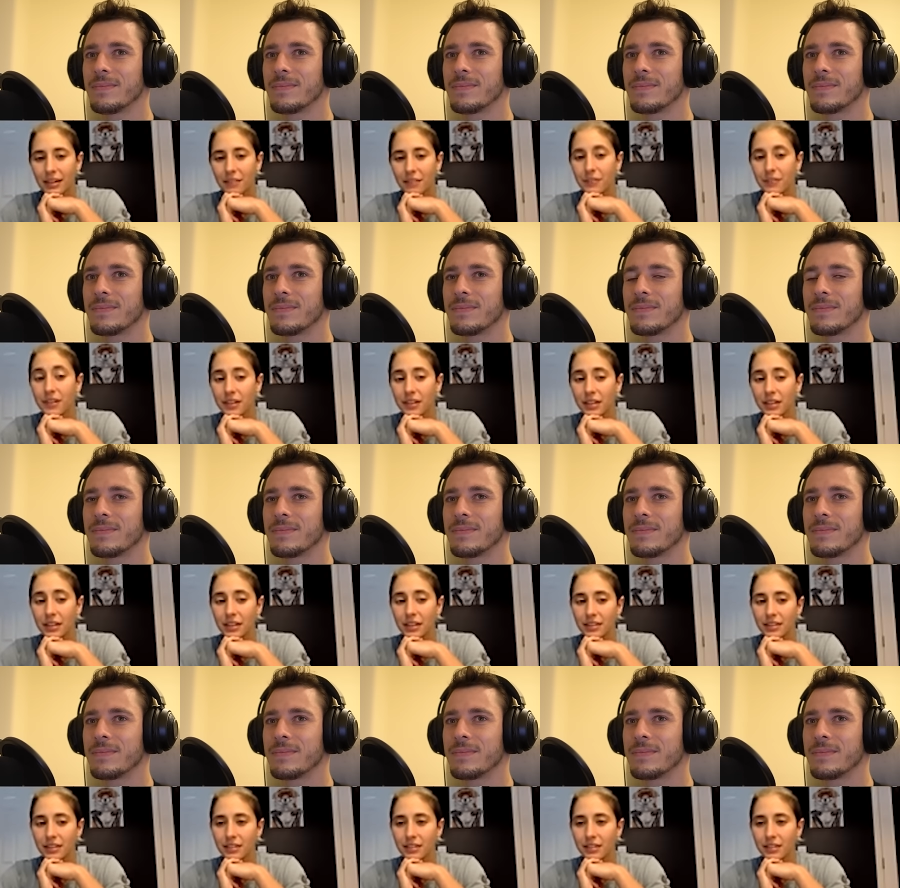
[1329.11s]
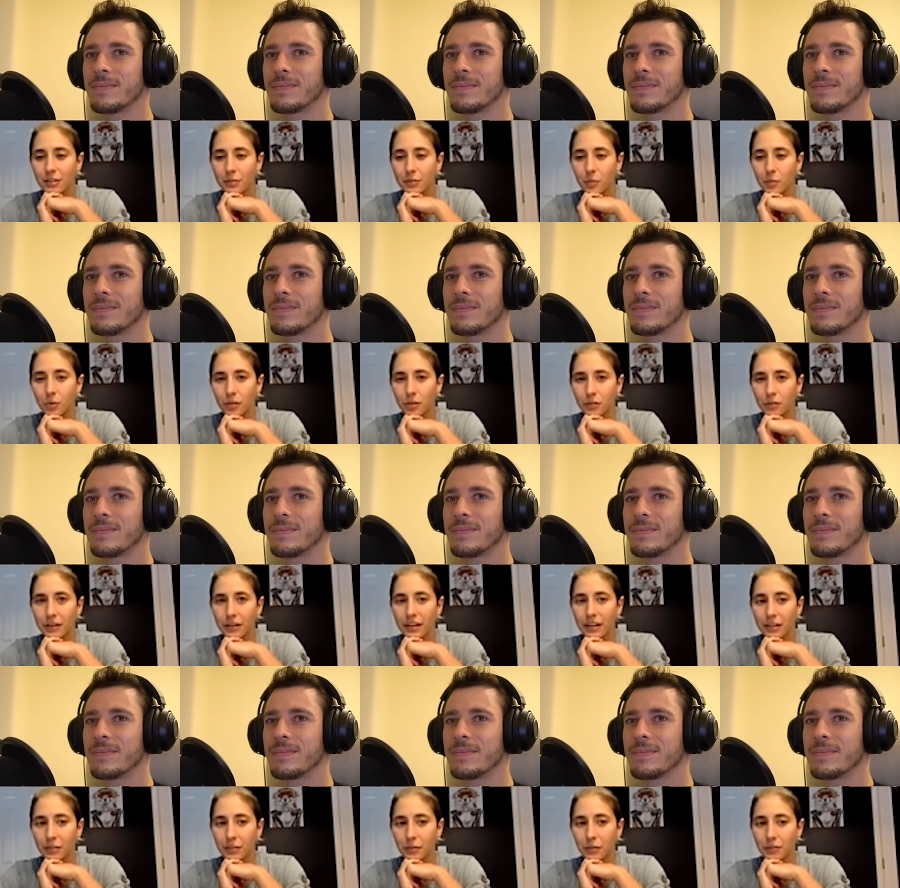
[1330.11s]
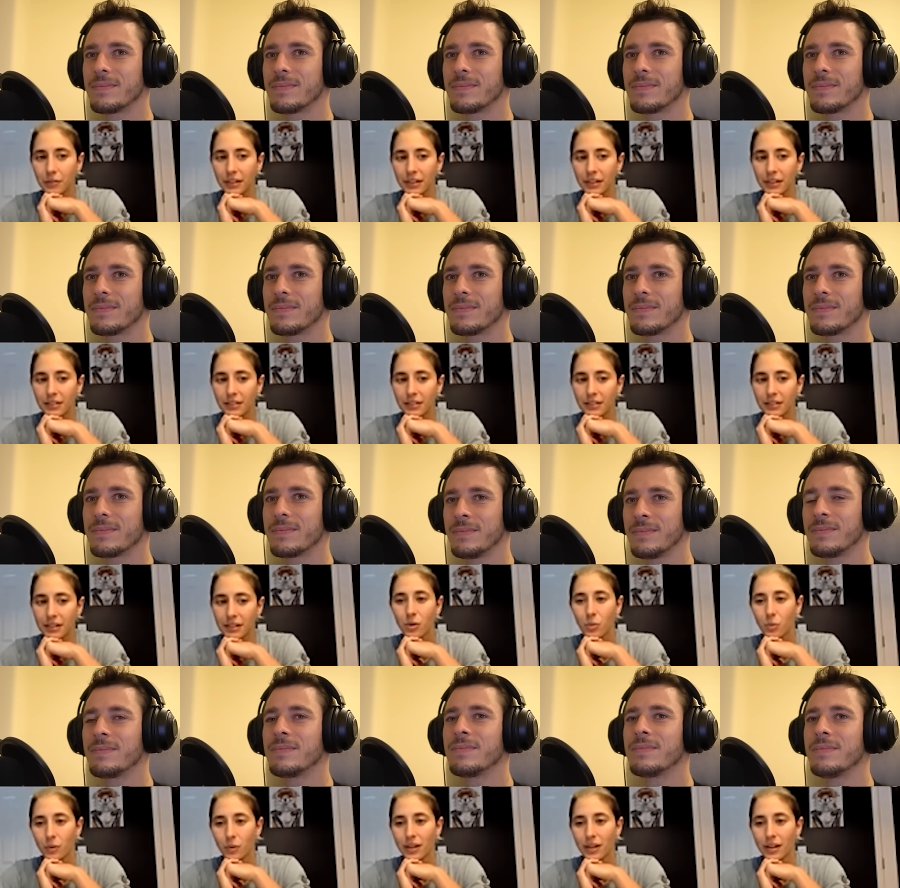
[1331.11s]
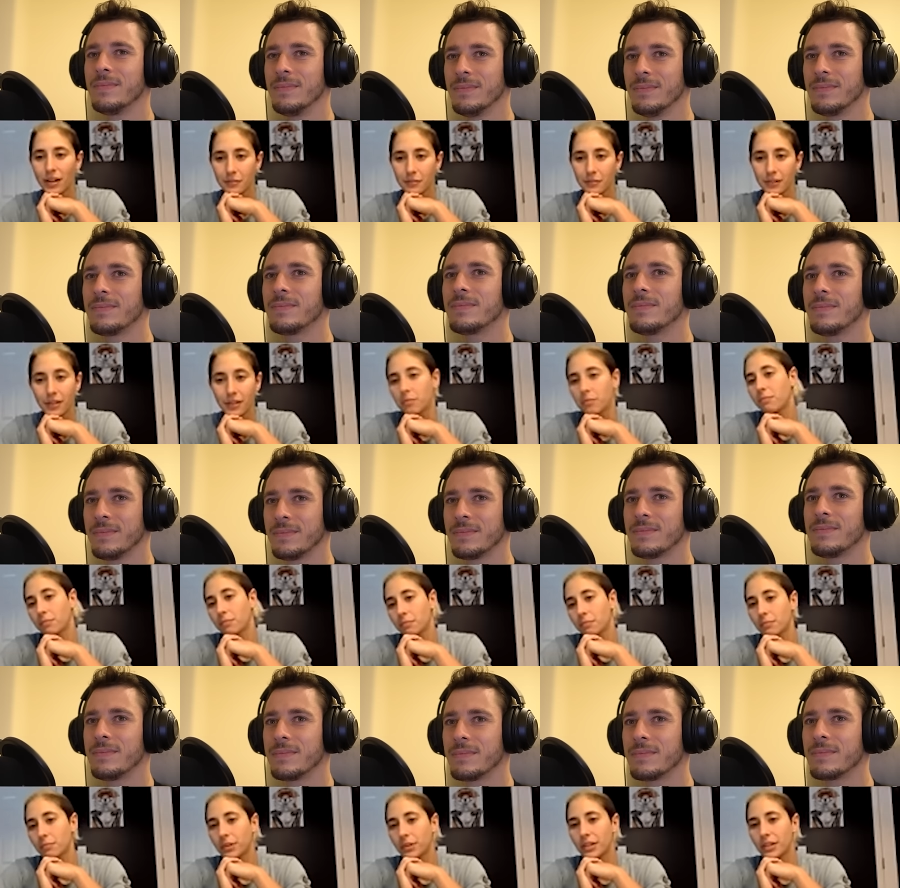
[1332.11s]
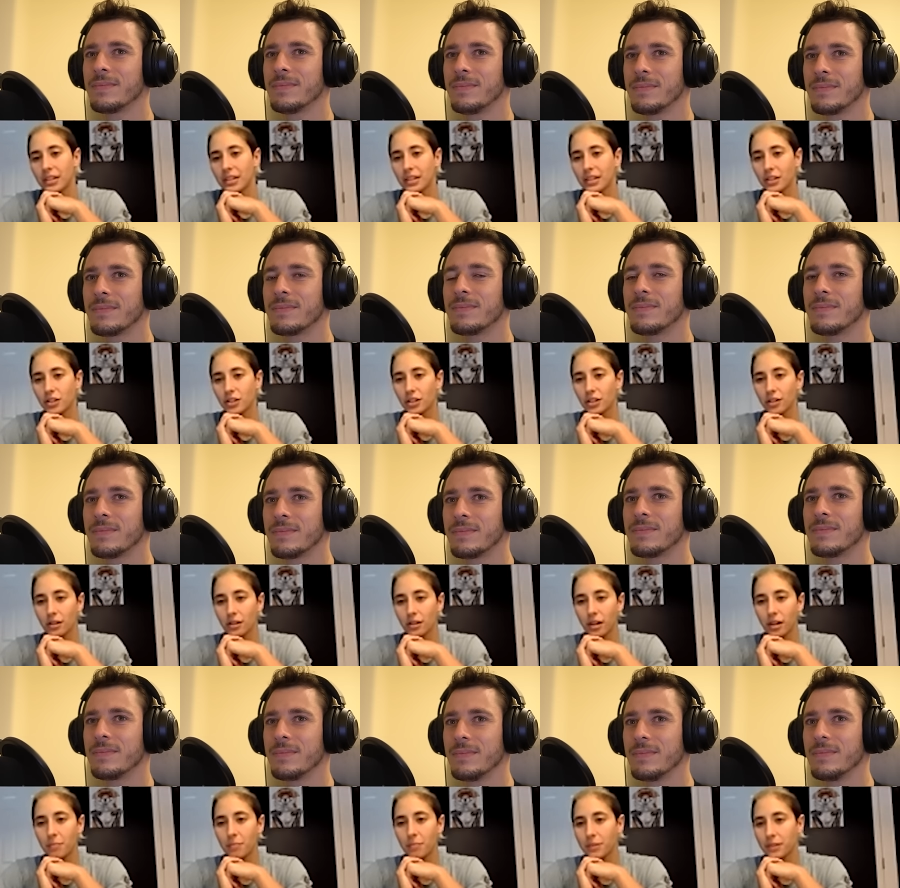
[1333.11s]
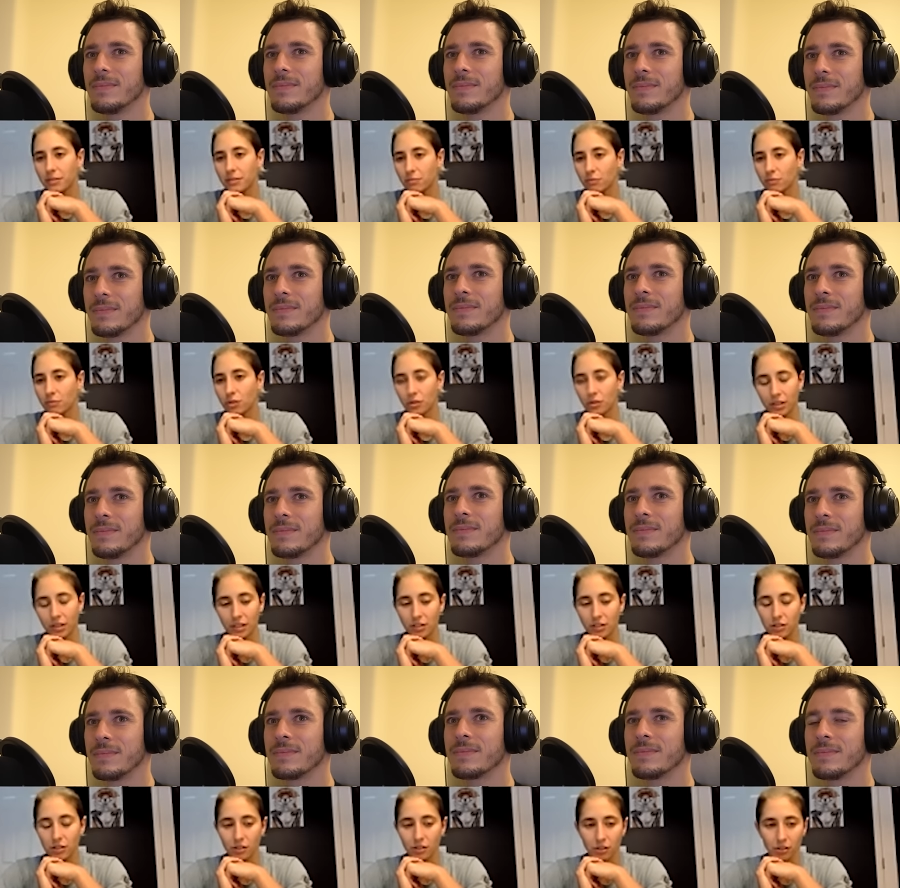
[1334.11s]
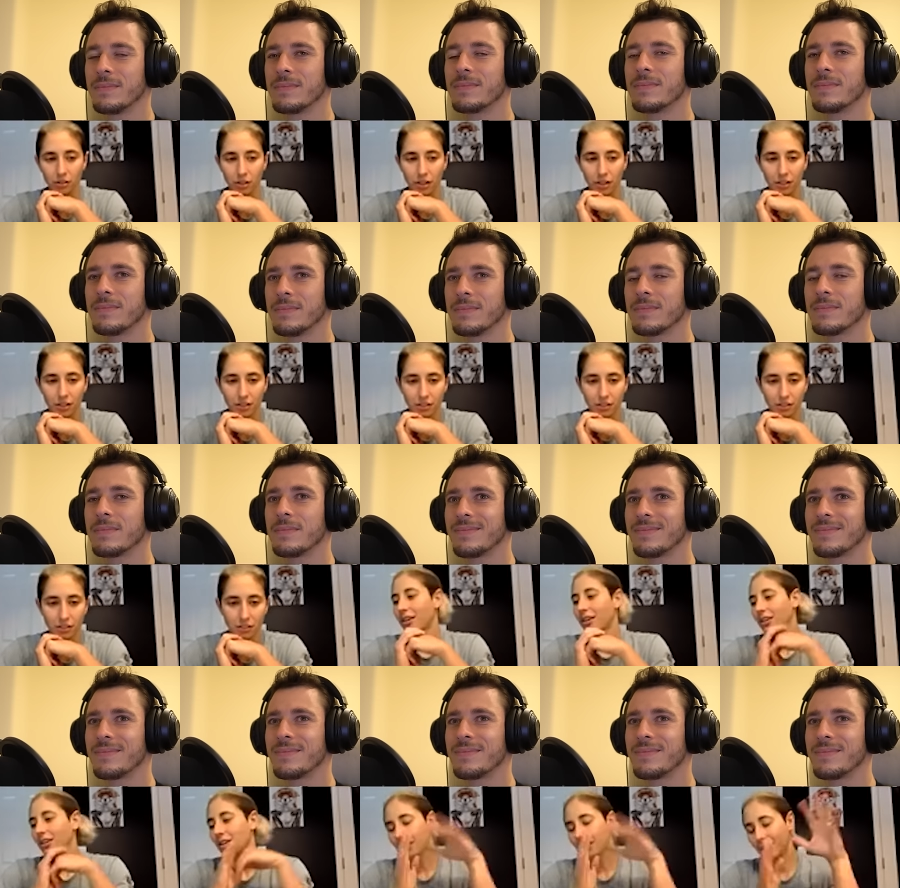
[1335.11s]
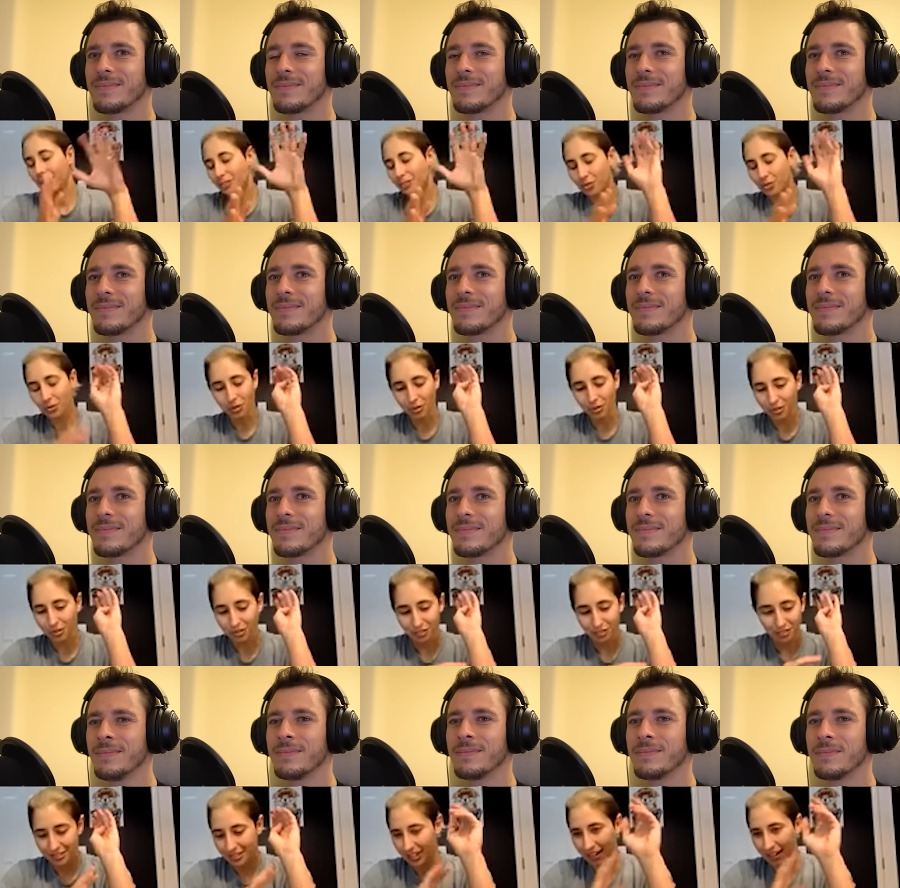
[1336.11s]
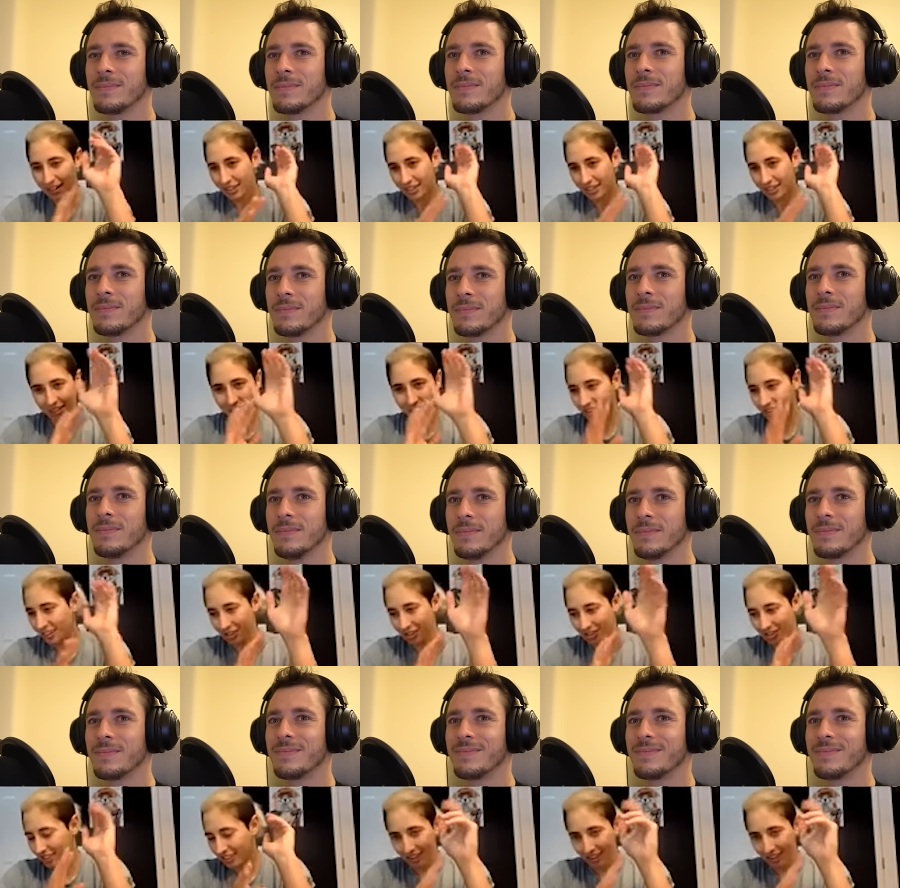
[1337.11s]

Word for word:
Speaker 1: I feel like it lends itself more to fighting for fighting's sake. We have fun bloodying each other up and choking each other unconscious. Not all schools, caveats, allegedly,